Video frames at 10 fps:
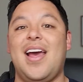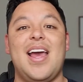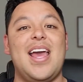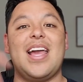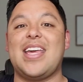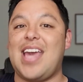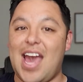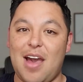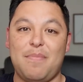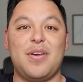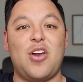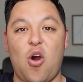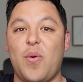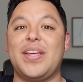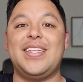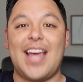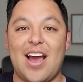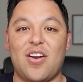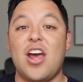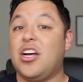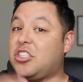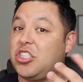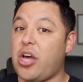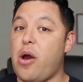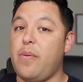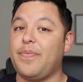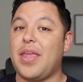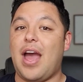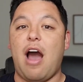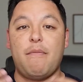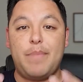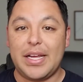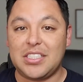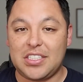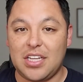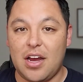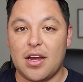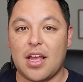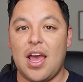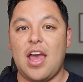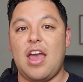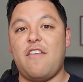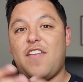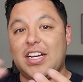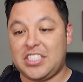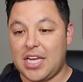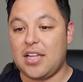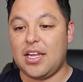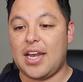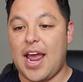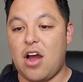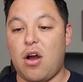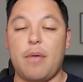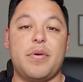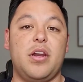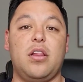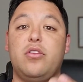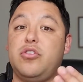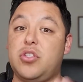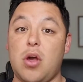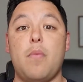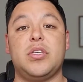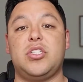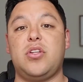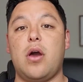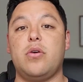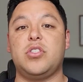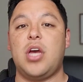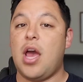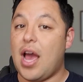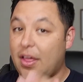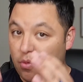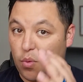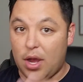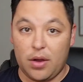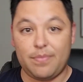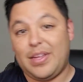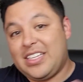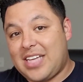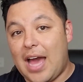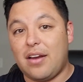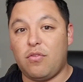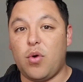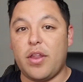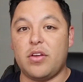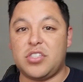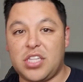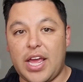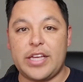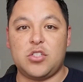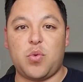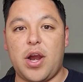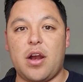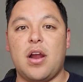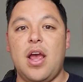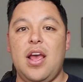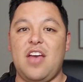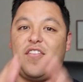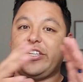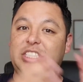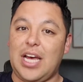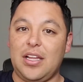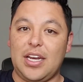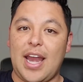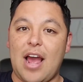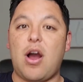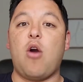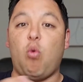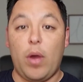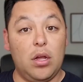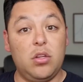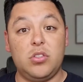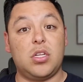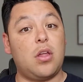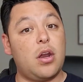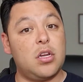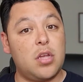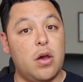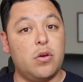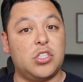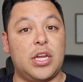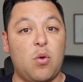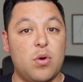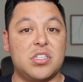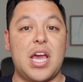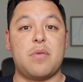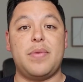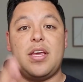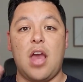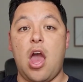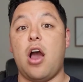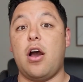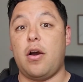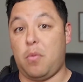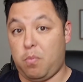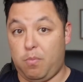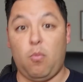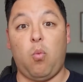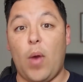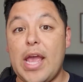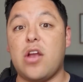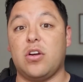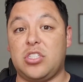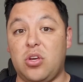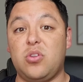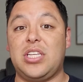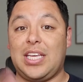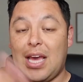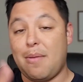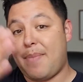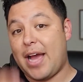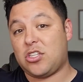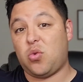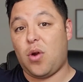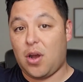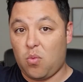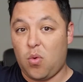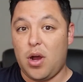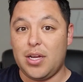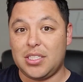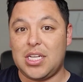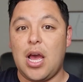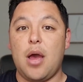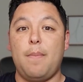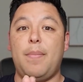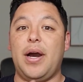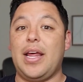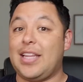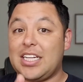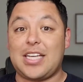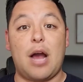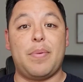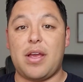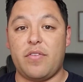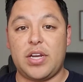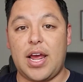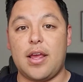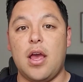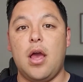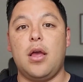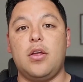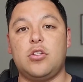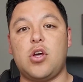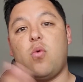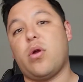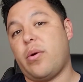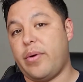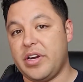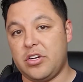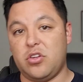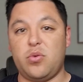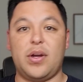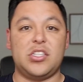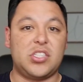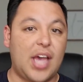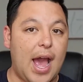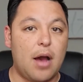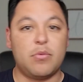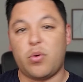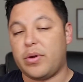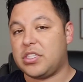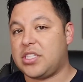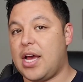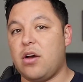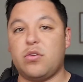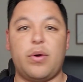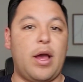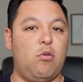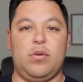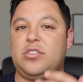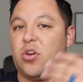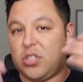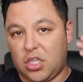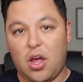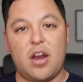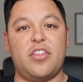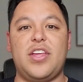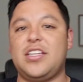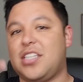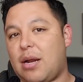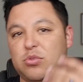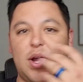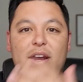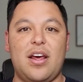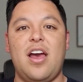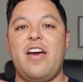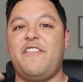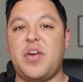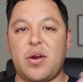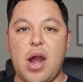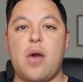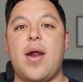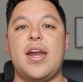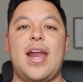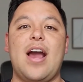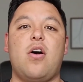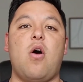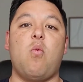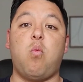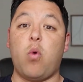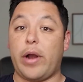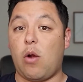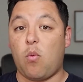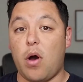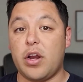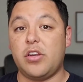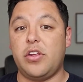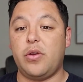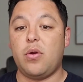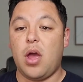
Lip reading: It kept going down. So I've been stuck. If I sell it now, I'm gonna lose so much Doge. Well, it's kind of one of those things where if I sell it now, I will lose a lot of Doge and it will take me a week or two to get back to where I was, and that's scalping every day. So what do I want to do? Do I want to scalp? Do I want to sell? So it's a lot of things that I'm trying to figure out right now on what I want to do.